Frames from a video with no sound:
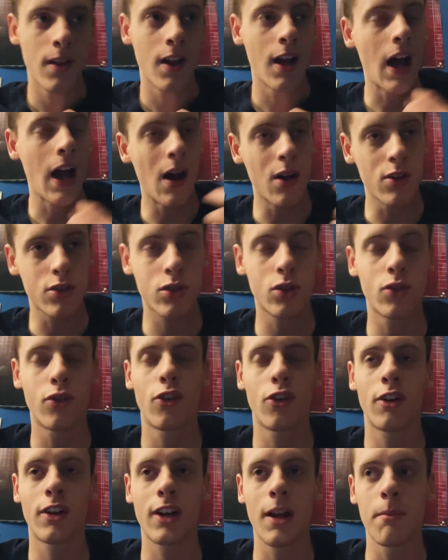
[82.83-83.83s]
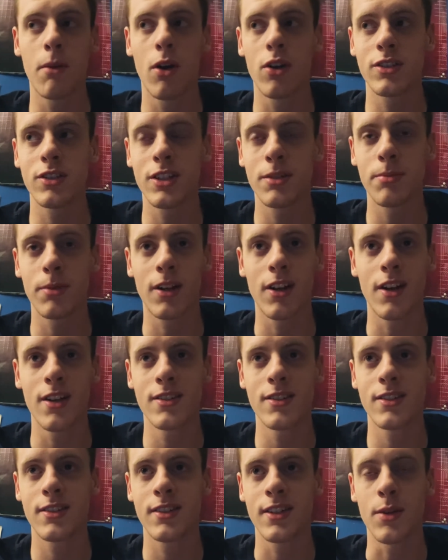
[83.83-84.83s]
I was rooting for Kambosos
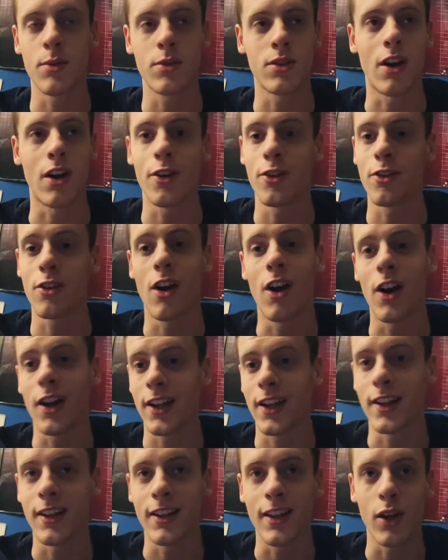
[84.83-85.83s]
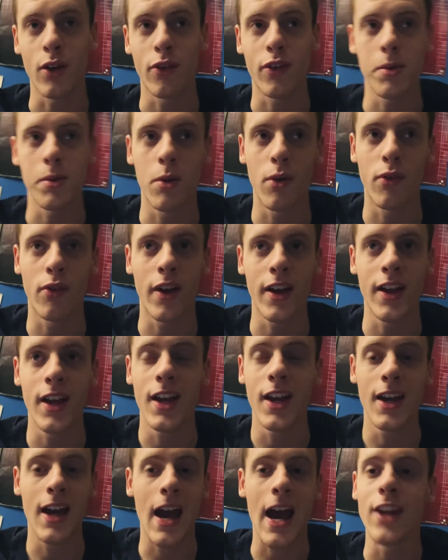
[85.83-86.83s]
because he was an underdog in the Teofimo fight.
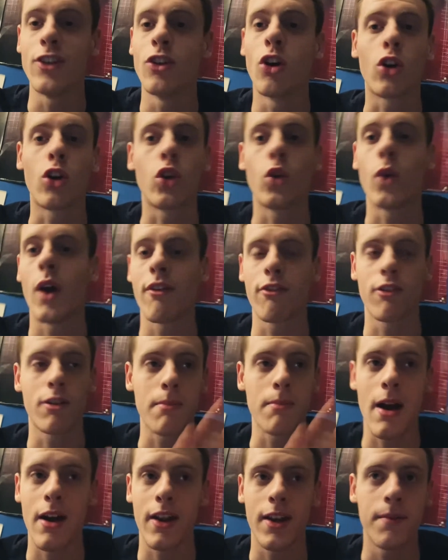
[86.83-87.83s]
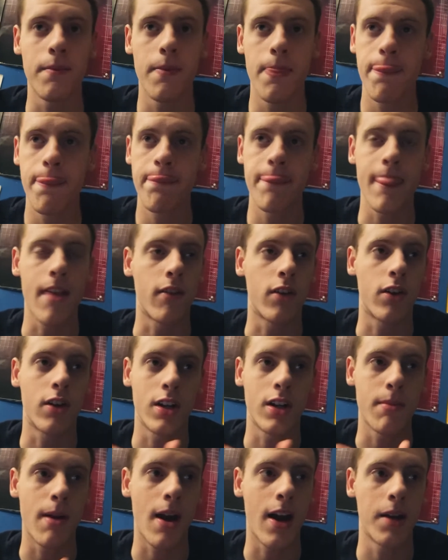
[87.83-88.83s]
Had no clue ever about him. Never
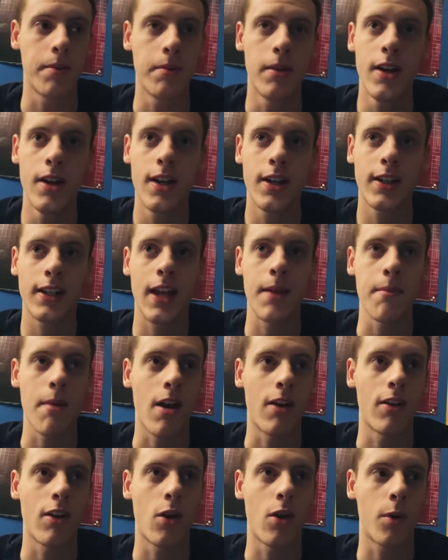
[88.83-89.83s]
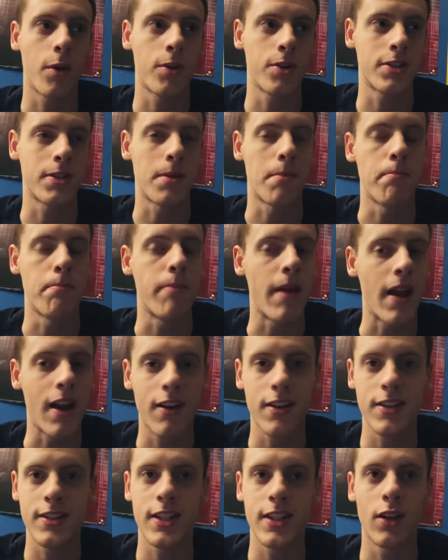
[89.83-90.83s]
heard about him. Came out of nowhere and just
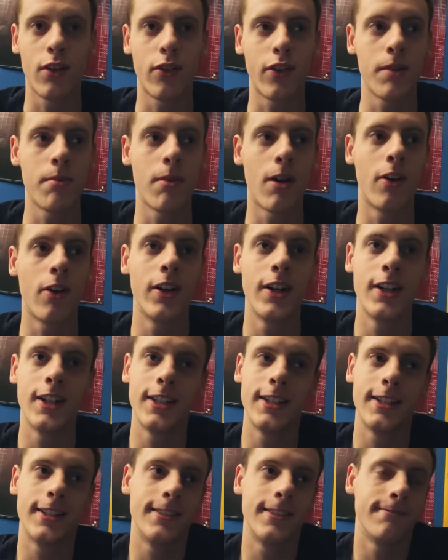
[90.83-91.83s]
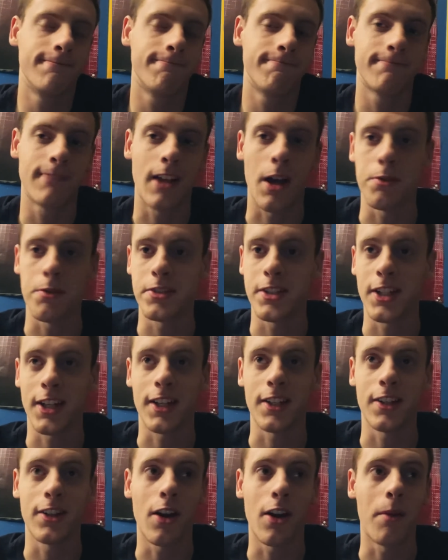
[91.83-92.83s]
embarrassed Teofimo. I was
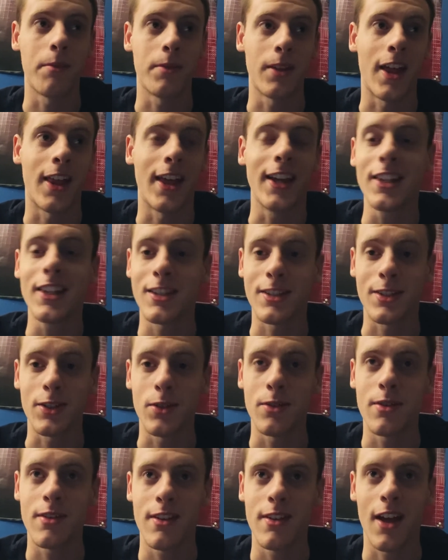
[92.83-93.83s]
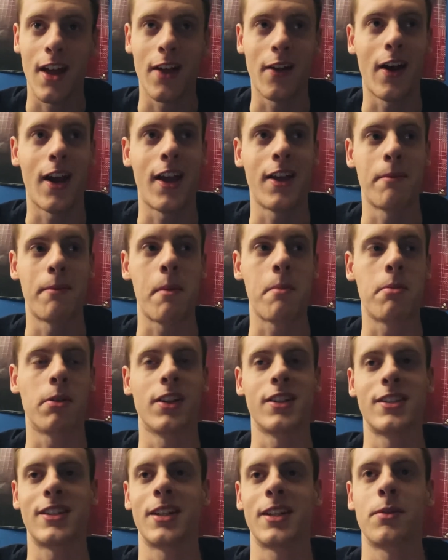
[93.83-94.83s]
thinking, I like this dude. I remember
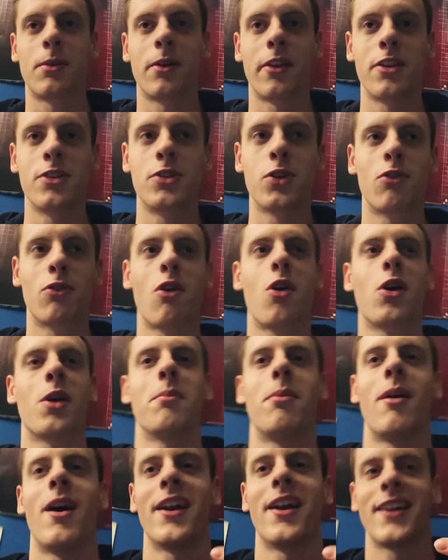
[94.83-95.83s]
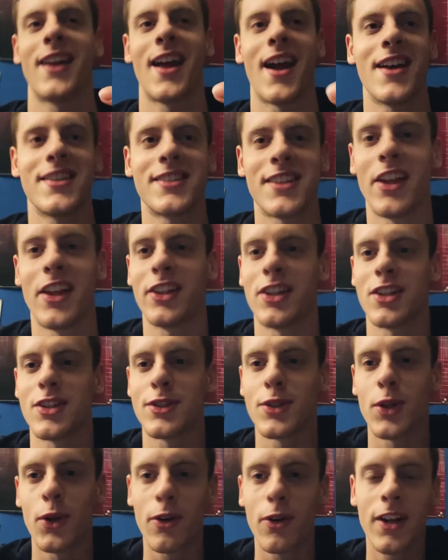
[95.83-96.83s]
listening to him on the Joe Rogan podcast. I like this
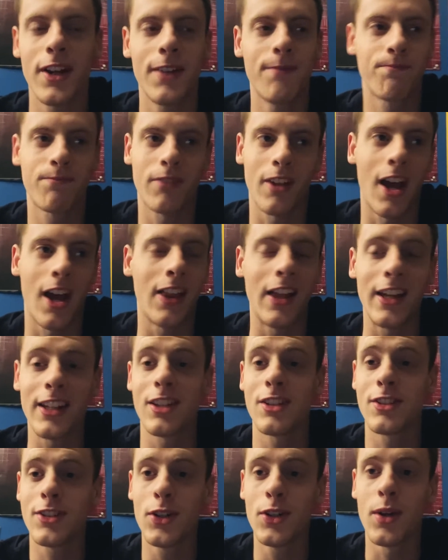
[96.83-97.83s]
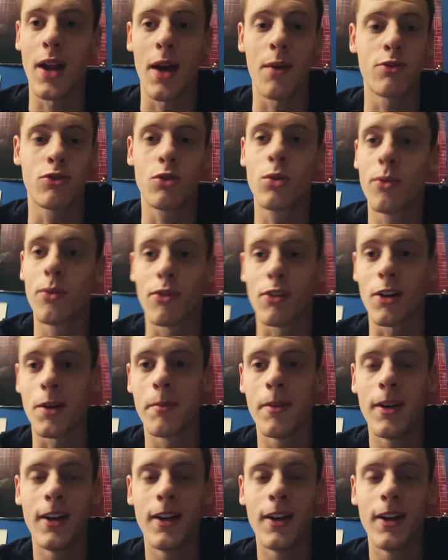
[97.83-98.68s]
story. I like this dude. I was rooting for him.